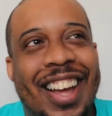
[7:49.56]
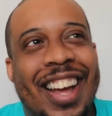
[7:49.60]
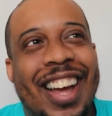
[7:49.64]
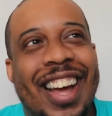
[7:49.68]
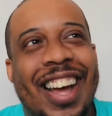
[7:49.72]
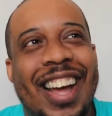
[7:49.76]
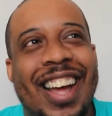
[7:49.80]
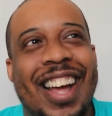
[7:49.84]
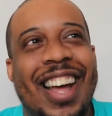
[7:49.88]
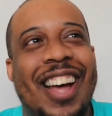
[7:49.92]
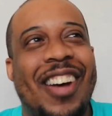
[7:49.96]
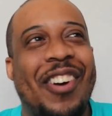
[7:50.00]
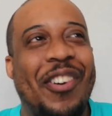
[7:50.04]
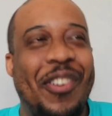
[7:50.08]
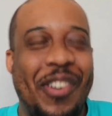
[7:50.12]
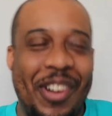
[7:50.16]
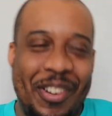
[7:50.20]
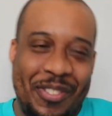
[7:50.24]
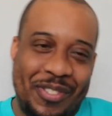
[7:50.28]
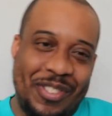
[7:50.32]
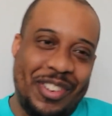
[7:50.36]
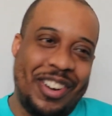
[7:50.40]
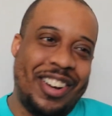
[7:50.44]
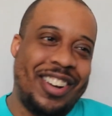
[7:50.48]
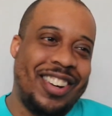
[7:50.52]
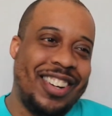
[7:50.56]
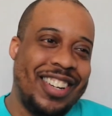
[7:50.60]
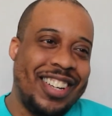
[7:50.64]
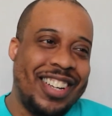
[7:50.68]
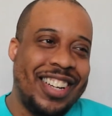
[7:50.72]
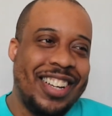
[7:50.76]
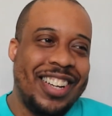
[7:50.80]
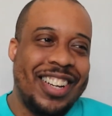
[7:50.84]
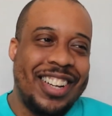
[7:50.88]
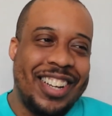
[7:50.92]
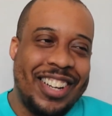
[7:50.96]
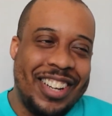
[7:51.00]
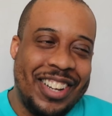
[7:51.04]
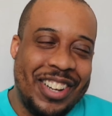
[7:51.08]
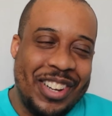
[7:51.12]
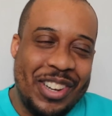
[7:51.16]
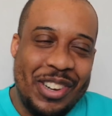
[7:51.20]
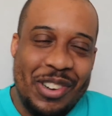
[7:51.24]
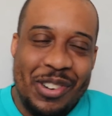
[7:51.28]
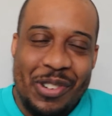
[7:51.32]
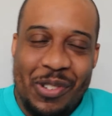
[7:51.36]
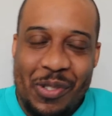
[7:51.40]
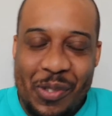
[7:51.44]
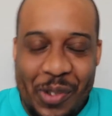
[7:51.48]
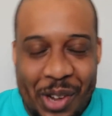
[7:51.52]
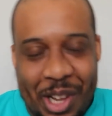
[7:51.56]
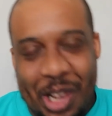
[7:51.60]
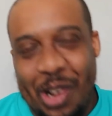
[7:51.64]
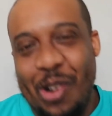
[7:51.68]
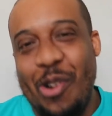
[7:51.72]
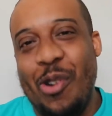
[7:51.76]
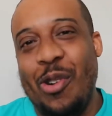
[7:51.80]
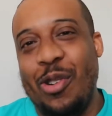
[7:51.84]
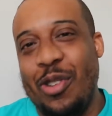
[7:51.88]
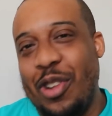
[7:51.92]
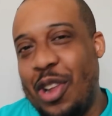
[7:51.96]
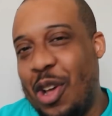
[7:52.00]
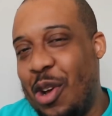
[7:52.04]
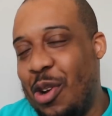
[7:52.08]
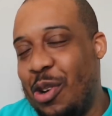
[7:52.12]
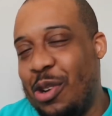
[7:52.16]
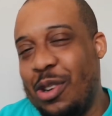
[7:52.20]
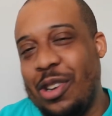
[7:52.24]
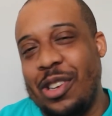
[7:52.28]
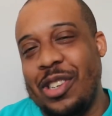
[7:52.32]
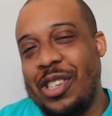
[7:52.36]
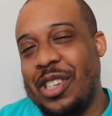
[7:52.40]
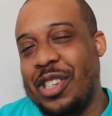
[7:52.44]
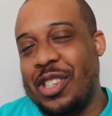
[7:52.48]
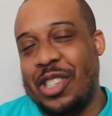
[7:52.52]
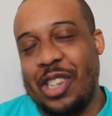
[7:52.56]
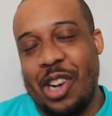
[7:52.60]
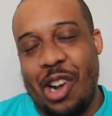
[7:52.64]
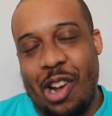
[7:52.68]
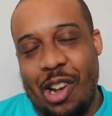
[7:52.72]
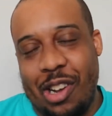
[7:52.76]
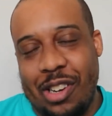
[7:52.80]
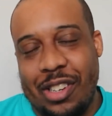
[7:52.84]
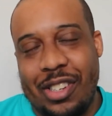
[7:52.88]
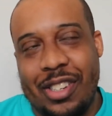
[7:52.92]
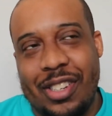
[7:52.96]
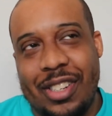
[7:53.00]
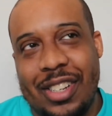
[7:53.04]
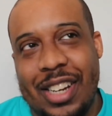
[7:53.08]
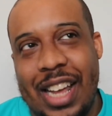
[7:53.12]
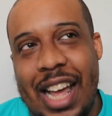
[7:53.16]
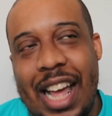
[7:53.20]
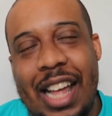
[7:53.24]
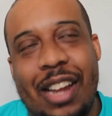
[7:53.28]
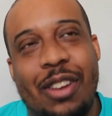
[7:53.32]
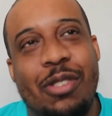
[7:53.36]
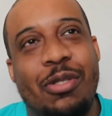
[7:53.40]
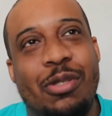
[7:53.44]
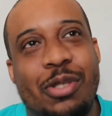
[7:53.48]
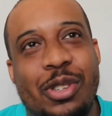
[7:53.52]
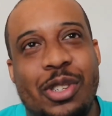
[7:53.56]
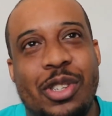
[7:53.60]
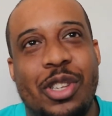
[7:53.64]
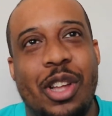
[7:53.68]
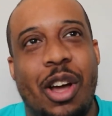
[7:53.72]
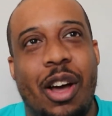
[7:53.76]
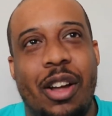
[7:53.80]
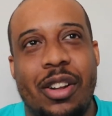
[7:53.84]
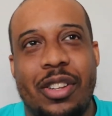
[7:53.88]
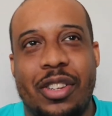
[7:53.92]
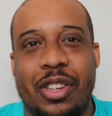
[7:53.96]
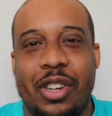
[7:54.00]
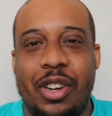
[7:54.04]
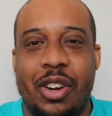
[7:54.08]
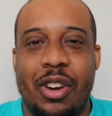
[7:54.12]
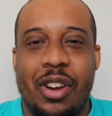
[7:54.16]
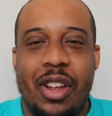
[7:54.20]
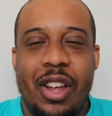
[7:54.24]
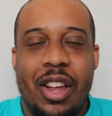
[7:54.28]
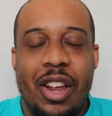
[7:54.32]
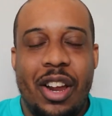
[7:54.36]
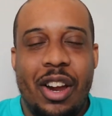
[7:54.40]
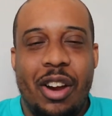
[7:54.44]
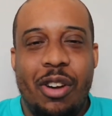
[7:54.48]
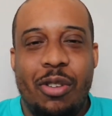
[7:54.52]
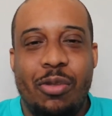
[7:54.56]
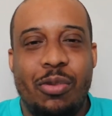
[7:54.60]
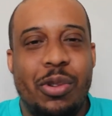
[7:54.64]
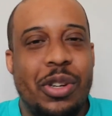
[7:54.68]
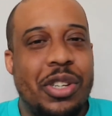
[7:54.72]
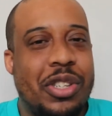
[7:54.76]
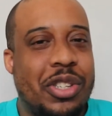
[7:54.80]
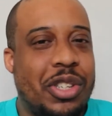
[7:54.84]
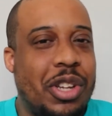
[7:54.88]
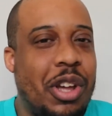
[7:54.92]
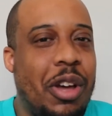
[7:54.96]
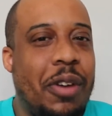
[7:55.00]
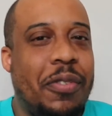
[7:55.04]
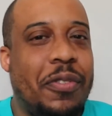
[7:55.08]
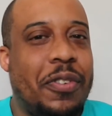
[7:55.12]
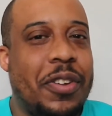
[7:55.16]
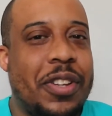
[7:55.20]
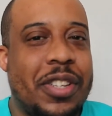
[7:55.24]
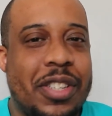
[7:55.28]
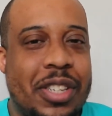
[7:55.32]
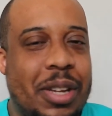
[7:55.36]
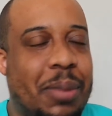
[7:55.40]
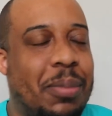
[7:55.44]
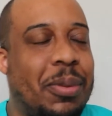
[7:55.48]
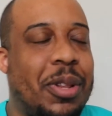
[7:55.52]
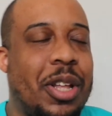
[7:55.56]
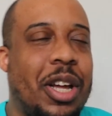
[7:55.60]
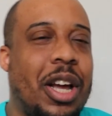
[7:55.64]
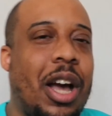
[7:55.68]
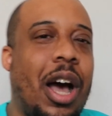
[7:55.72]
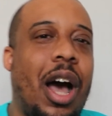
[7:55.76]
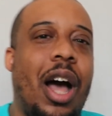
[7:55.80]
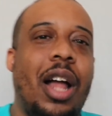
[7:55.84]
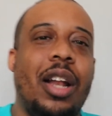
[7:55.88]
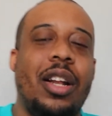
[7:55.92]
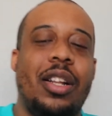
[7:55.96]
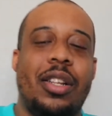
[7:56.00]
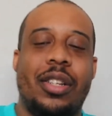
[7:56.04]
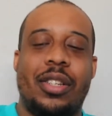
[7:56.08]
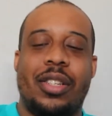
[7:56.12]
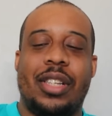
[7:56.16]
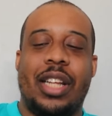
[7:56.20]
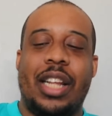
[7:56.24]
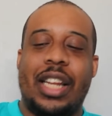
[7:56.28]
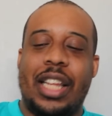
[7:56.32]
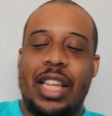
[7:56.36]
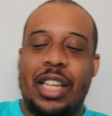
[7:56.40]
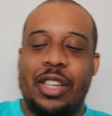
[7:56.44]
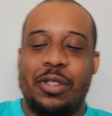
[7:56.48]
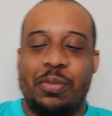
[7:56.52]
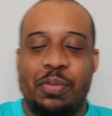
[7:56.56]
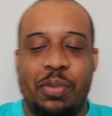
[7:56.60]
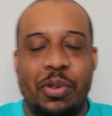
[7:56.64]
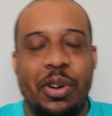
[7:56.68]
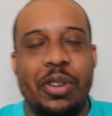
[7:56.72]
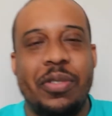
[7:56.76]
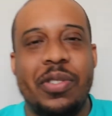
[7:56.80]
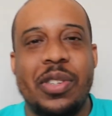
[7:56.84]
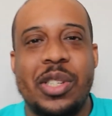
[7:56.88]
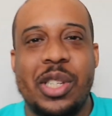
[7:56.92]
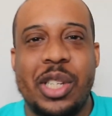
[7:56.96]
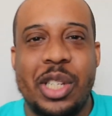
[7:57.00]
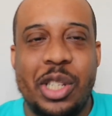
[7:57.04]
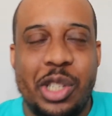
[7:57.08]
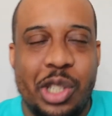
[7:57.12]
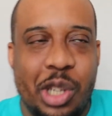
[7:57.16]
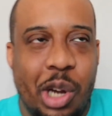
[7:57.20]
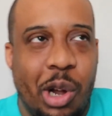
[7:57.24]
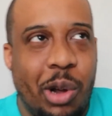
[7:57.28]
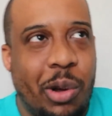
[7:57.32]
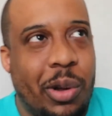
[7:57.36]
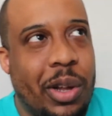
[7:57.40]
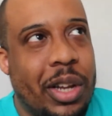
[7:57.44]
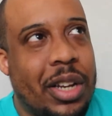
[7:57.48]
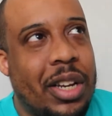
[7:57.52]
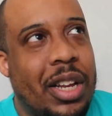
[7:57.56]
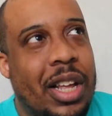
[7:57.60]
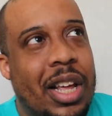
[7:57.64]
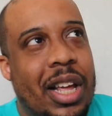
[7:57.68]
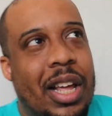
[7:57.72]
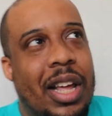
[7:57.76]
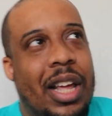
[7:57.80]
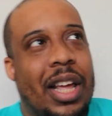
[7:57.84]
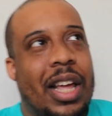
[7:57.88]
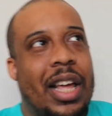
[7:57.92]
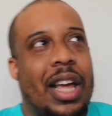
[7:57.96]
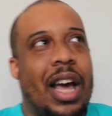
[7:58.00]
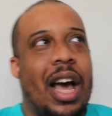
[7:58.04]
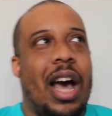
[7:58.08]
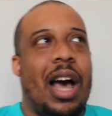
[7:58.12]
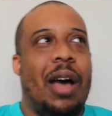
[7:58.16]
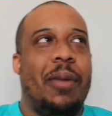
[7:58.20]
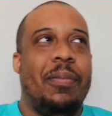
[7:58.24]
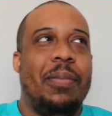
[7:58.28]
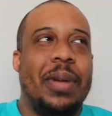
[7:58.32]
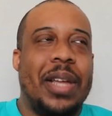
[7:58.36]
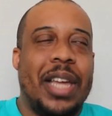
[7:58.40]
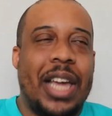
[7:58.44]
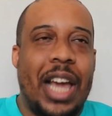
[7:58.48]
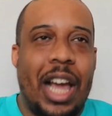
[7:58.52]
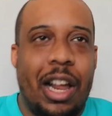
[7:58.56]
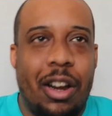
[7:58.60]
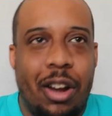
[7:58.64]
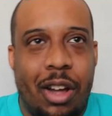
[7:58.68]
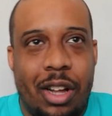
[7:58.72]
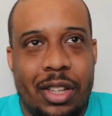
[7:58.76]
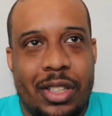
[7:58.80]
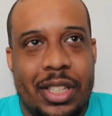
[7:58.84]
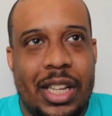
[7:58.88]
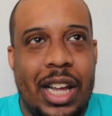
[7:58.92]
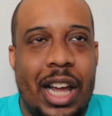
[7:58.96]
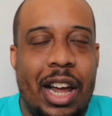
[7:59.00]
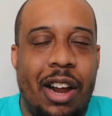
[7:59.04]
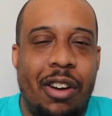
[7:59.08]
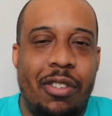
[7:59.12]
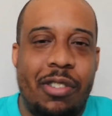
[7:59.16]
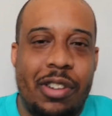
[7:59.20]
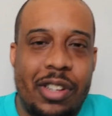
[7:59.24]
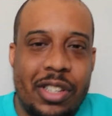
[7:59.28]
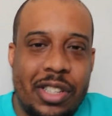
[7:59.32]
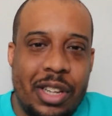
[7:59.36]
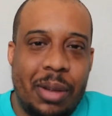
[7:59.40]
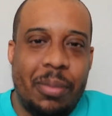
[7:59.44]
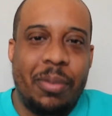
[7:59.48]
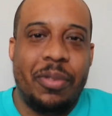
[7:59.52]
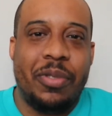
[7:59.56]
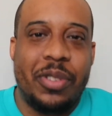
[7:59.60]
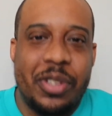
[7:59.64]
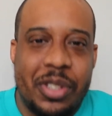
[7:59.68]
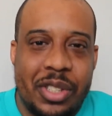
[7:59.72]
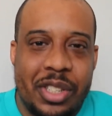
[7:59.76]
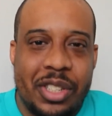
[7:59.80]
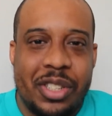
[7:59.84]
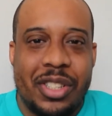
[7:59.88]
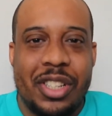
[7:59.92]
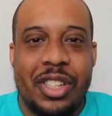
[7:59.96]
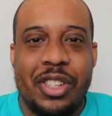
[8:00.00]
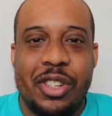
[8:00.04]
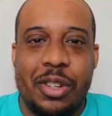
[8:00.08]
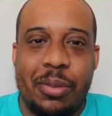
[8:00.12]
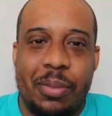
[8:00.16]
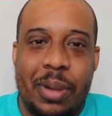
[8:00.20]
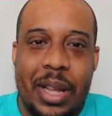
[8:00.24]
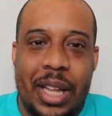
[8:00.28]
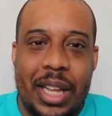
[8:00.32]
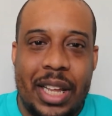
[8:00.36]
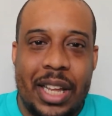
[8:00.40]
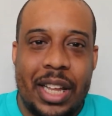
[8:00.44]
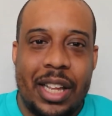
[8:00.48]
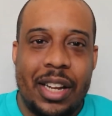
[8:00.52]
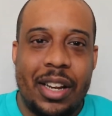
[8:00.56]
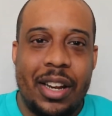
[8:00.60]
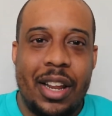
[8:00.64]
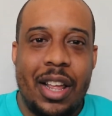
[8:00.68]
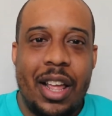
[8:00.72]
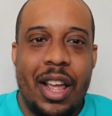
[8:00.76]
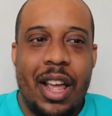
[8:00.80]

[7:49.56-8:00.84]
However, we all know who's in charge and who started to resurface some of the colours that he's previously shown Mikel Arteta and some of his decision making,